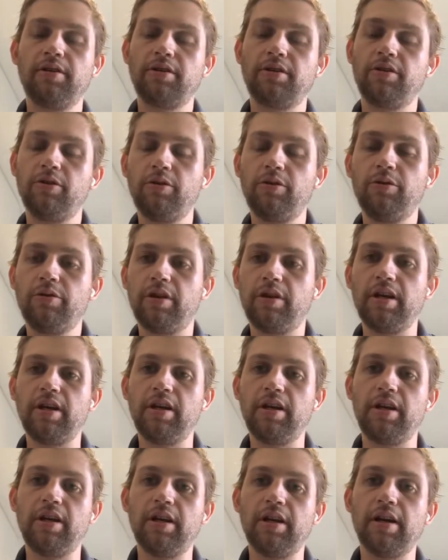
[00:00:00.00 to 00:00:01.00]

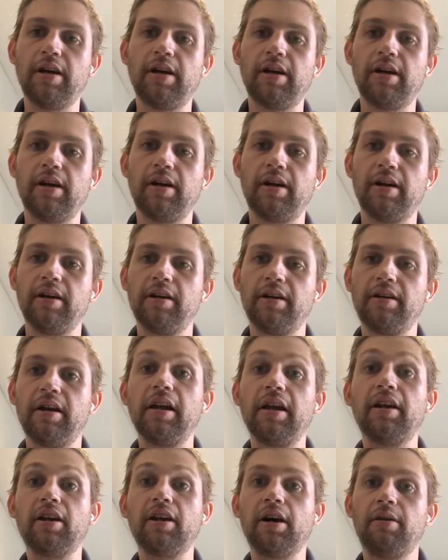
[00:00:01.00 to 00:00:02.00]
the
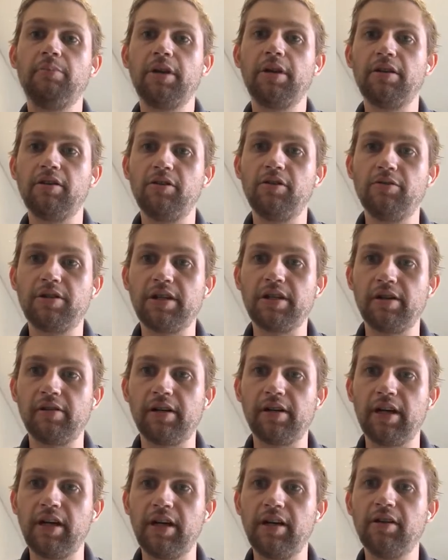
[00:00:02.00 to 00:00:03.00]
incumbent
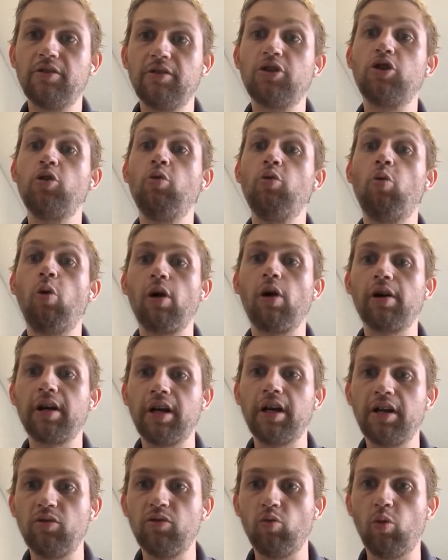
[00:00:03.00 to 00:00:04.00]
utility to
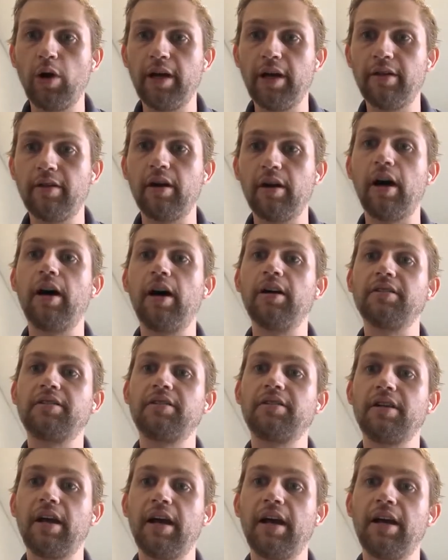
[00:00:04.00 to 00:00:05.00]
working with
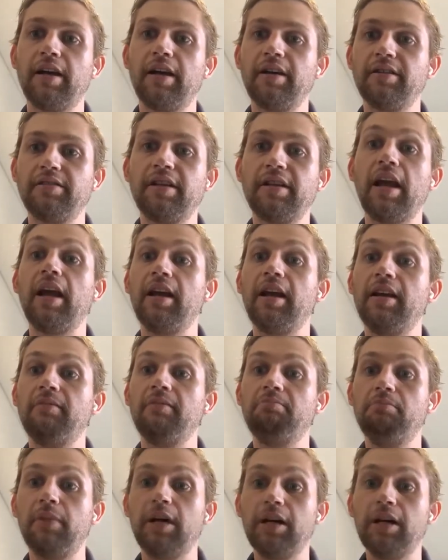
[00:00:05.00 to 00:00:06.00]
us as a
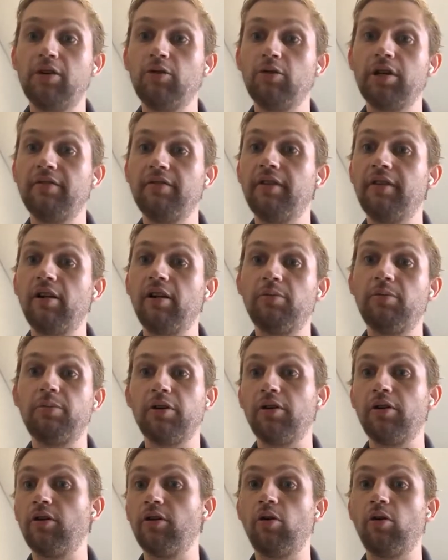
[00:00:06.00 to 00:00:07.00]
mini grid
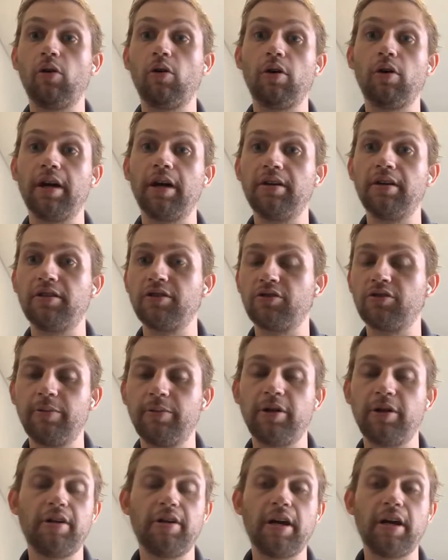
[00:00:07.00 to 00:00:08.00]
developer or a
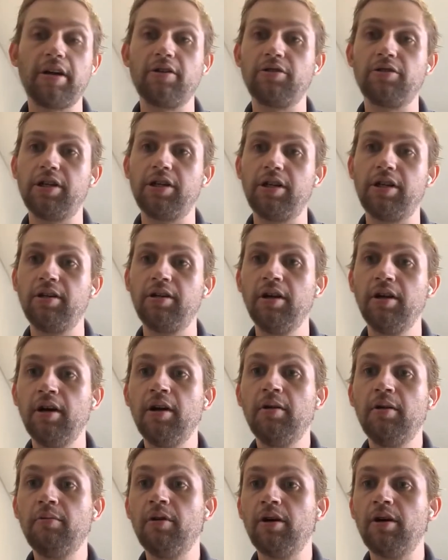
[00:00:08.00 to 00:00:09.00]
distributed energy
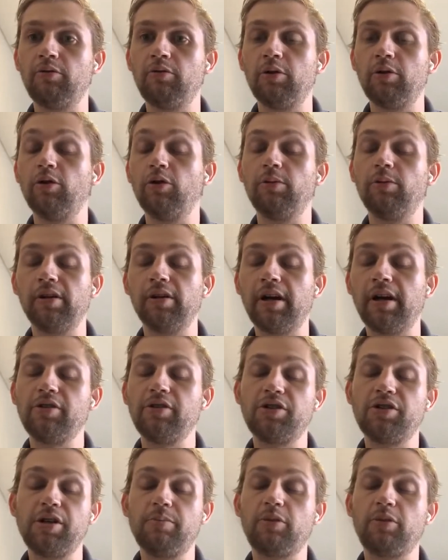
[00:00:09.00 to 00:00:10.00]
renewable
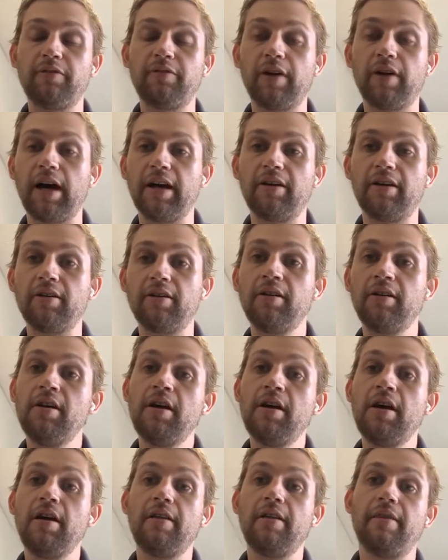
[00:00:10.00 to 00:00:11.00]
energy provider,
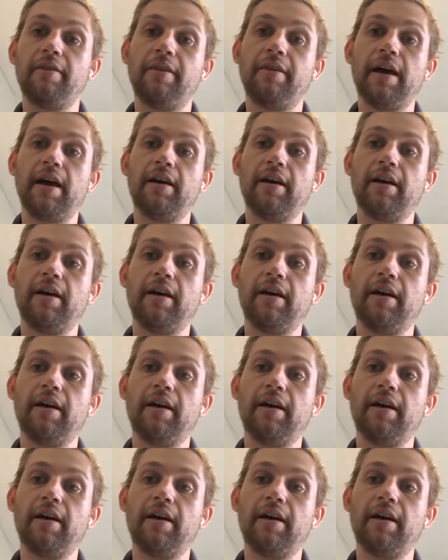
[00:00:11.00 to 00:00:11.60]
that